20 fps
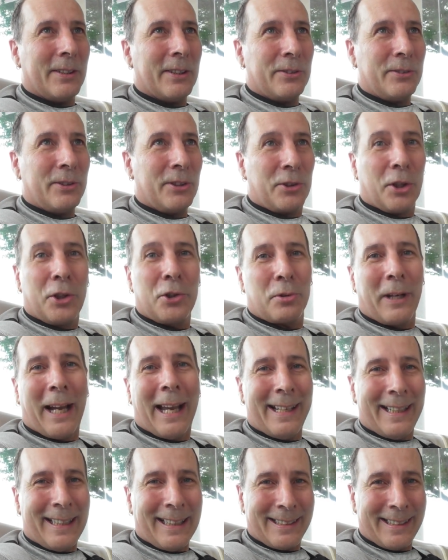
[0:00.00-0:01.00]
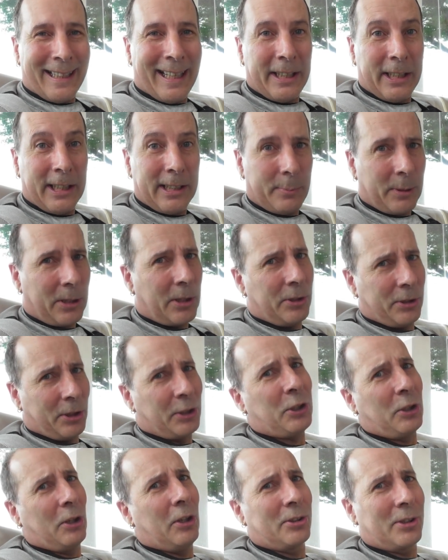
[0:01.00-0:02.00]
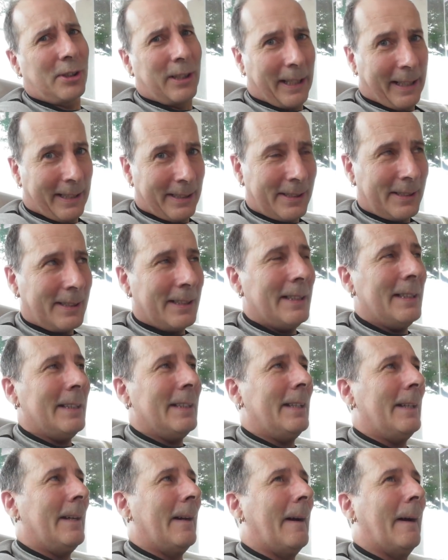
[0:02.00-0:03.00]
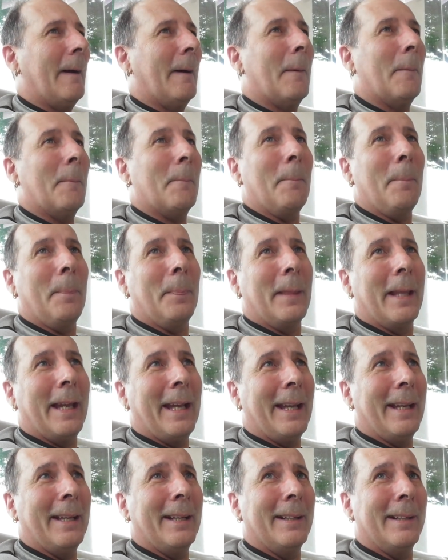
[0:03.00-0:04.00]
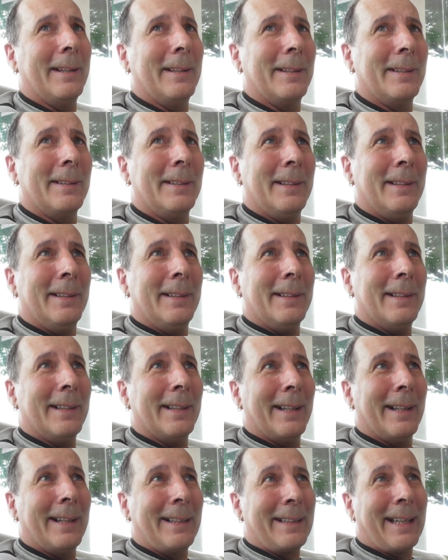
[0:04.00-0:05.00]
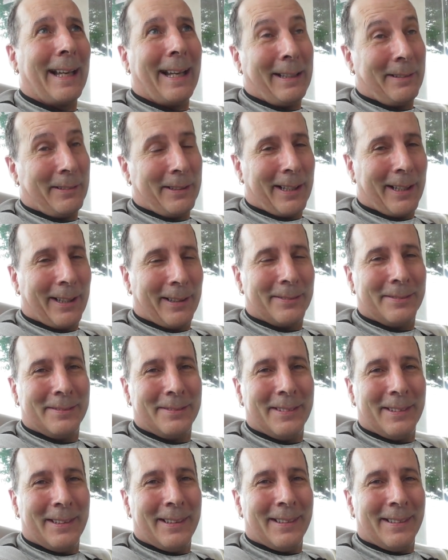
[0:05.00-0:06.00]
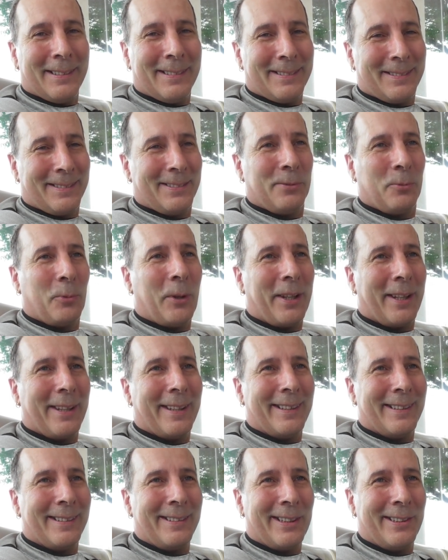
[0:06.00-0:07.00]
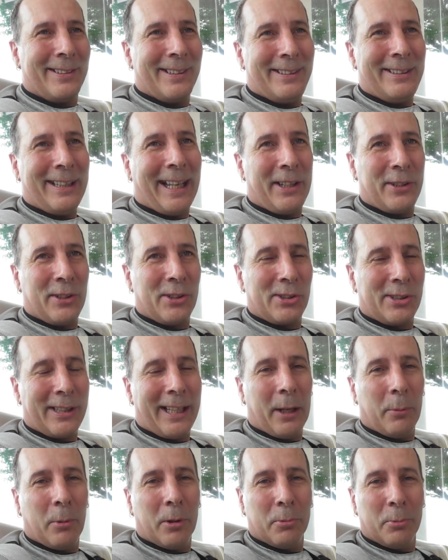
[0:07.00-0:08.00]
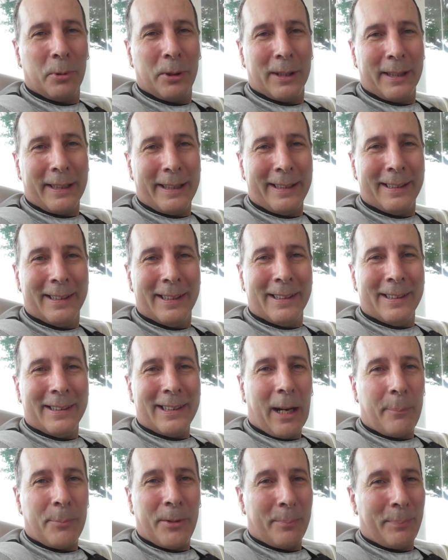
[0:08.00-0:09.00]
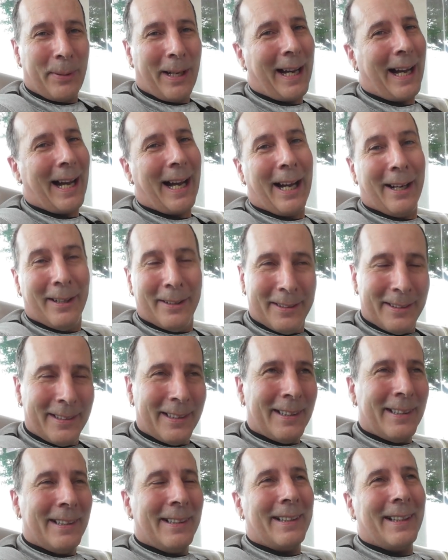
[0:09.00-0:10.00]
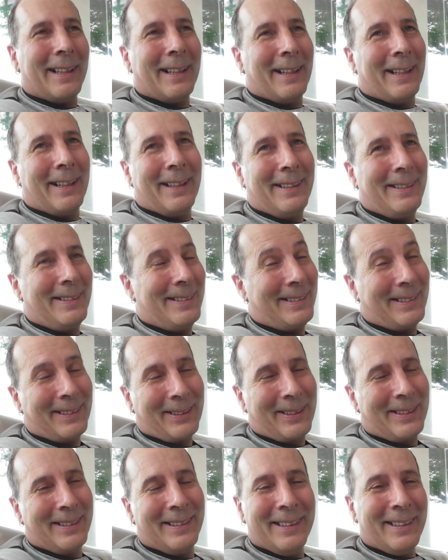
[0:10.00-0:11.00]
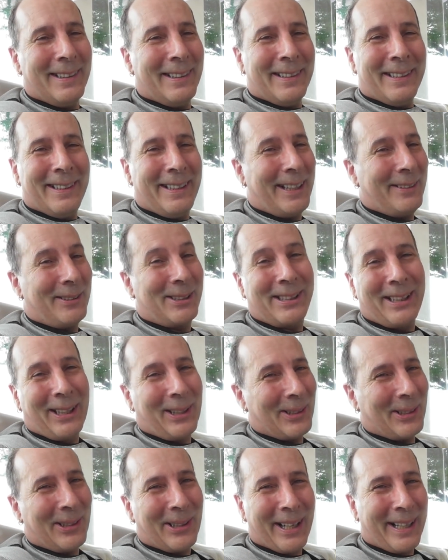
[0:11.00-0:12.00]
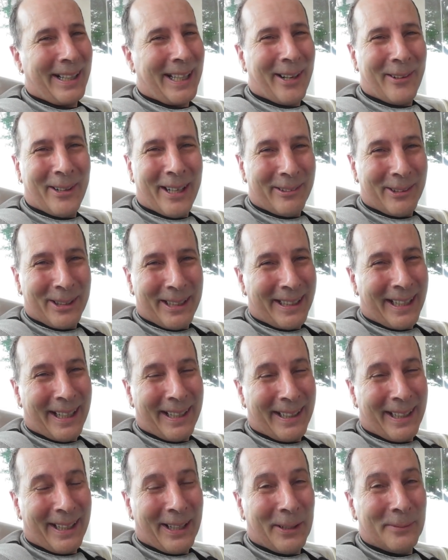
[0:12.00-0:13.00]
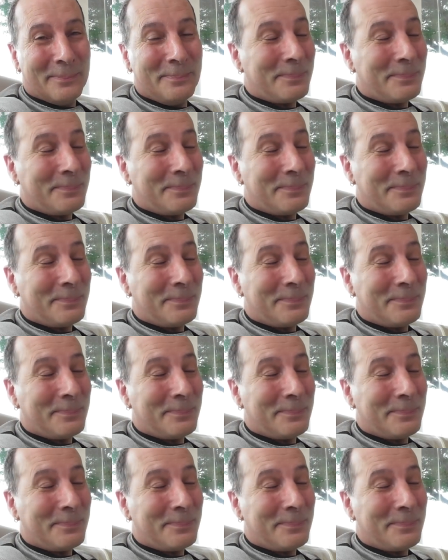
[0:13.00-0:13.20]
the training centres because it cost less, and again, whether the dentists there were really up to par. Look, it was so long ago, I really don't know.